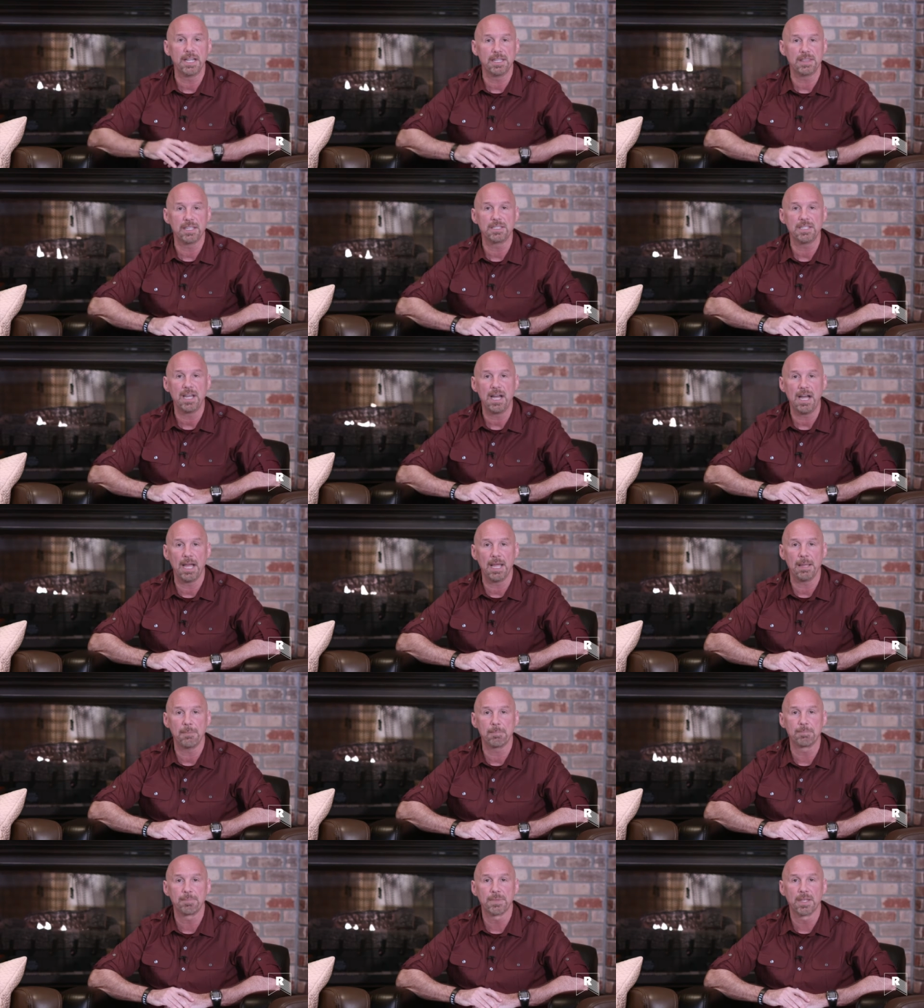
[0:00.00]
at the
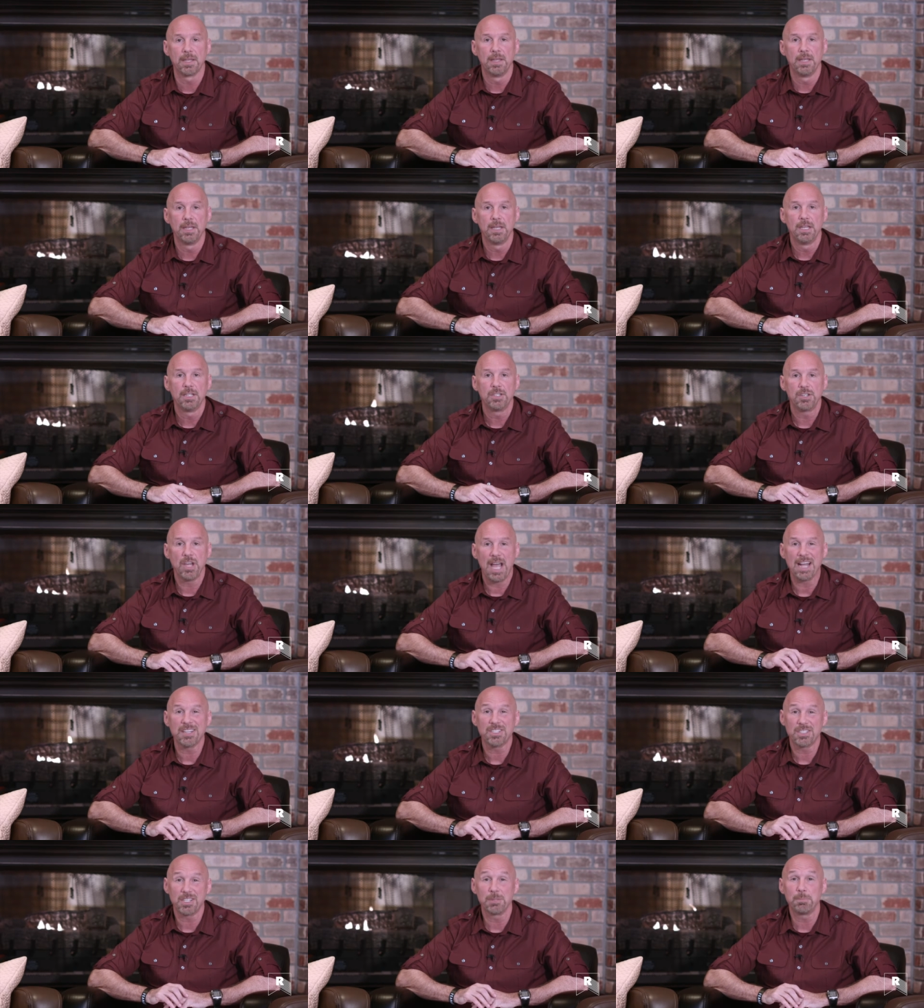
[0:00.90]
time, to
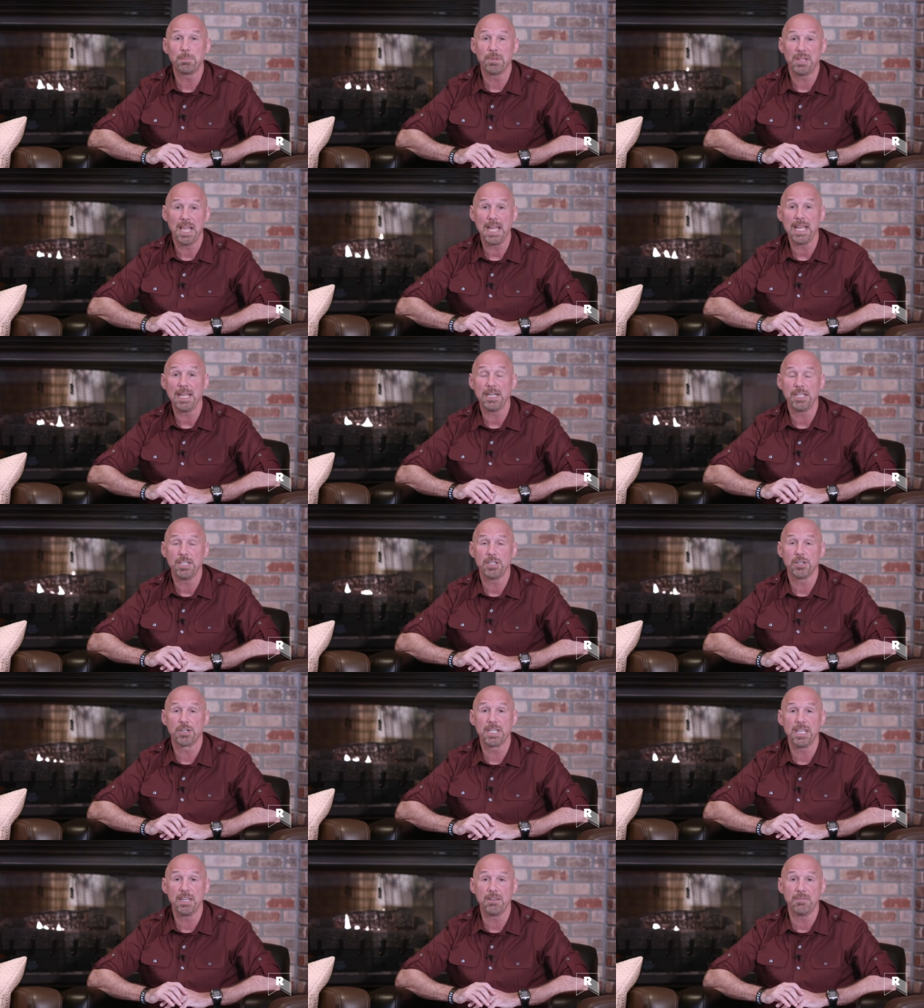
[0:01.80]
actually planning
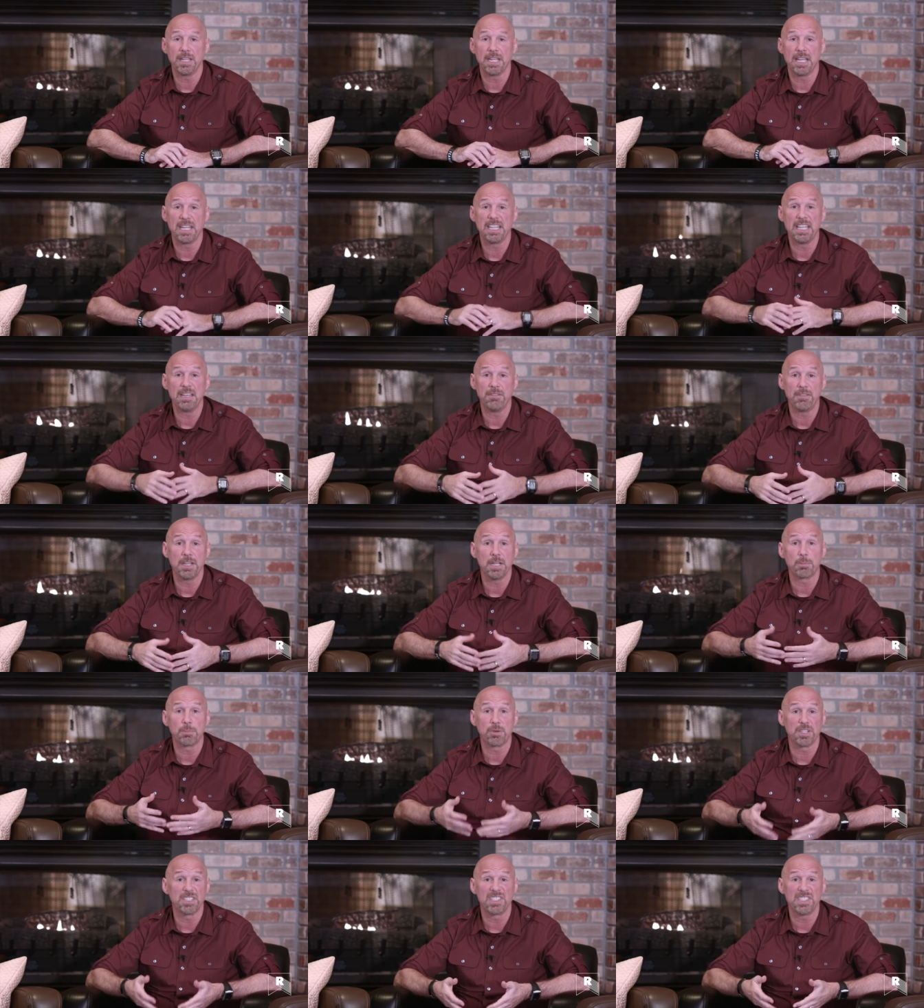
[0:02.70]
your giving and giving a
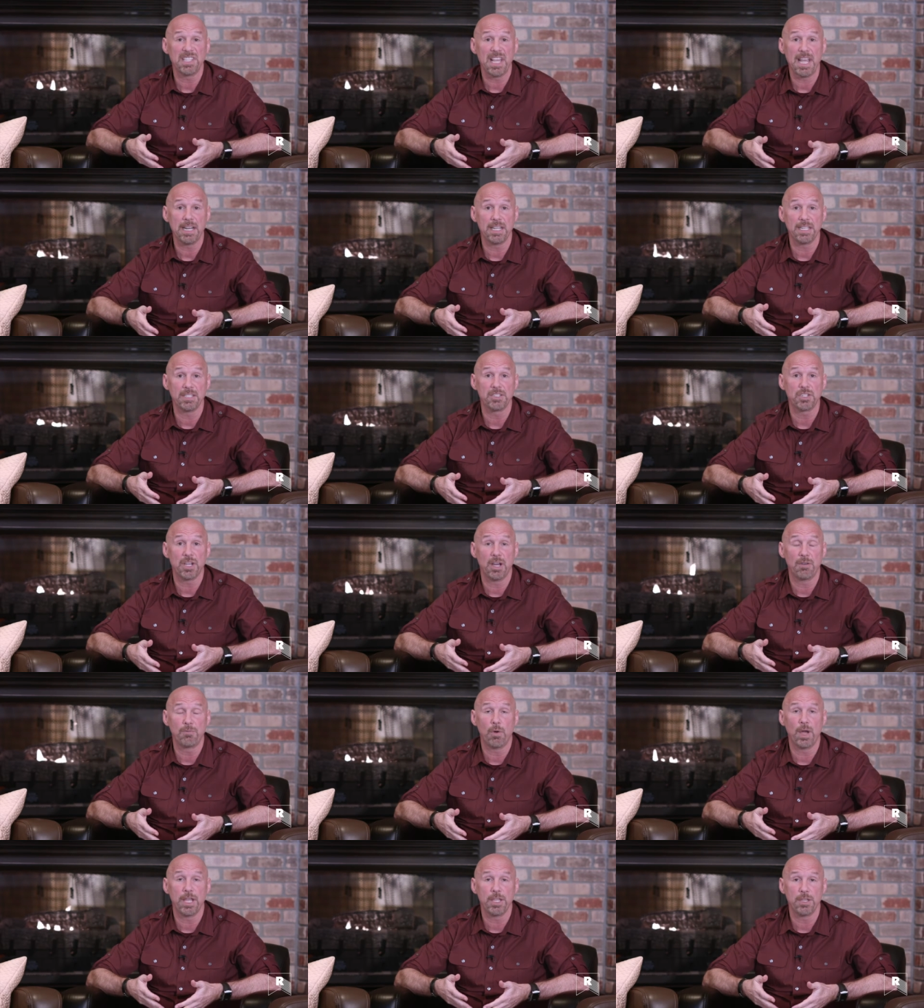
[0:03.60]
percentage
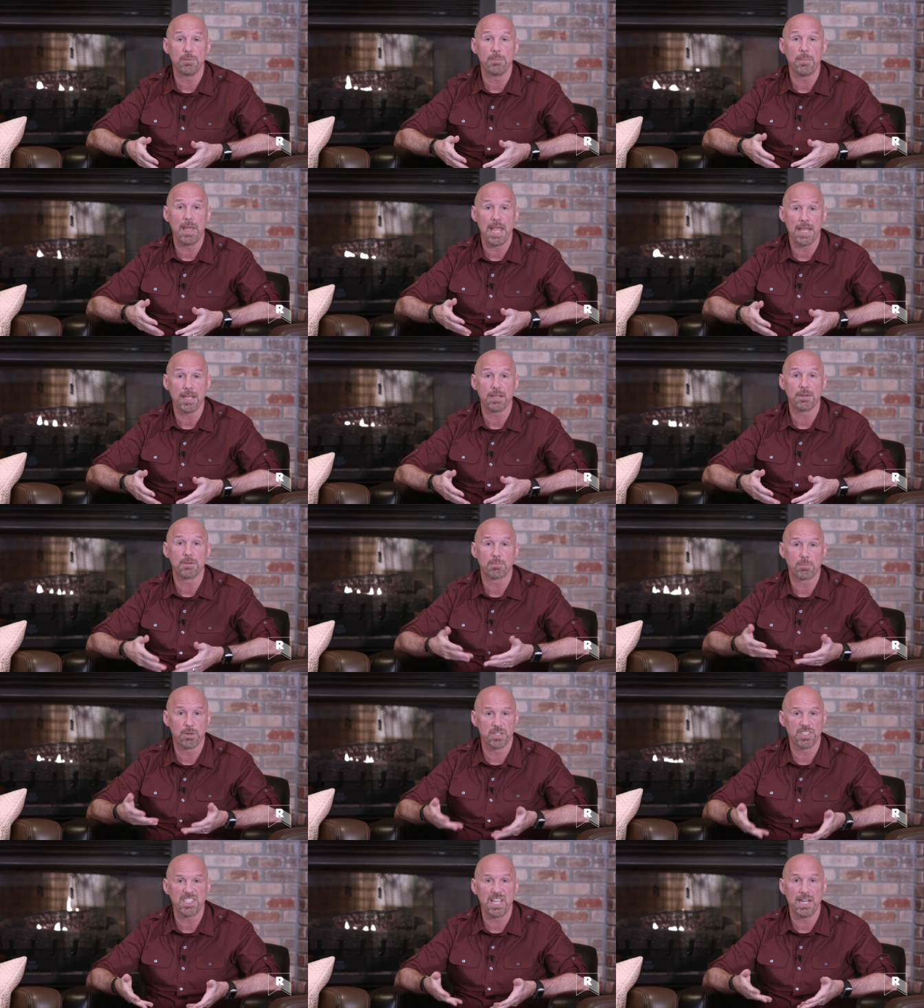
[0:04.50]
of what you make,
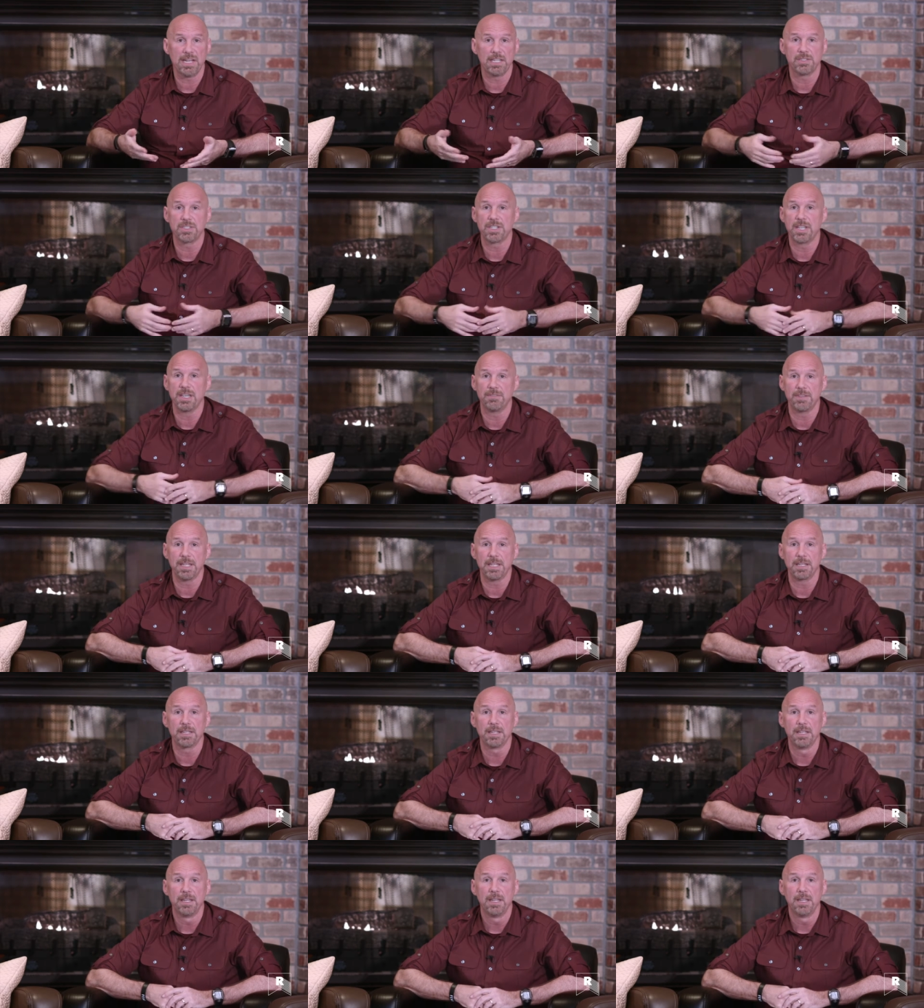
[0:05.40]
percentage giving.